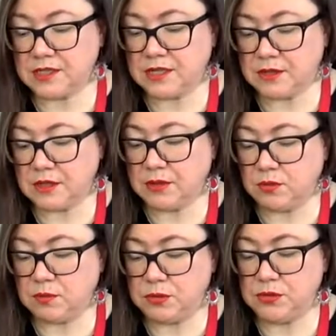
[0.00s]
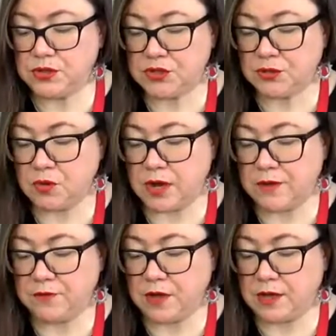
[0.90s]
and it will boost your
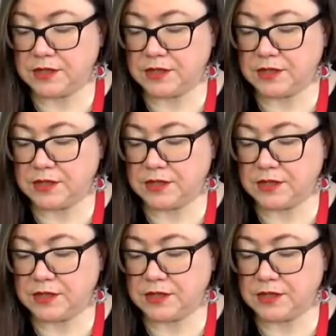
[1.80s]
Wi-Fi.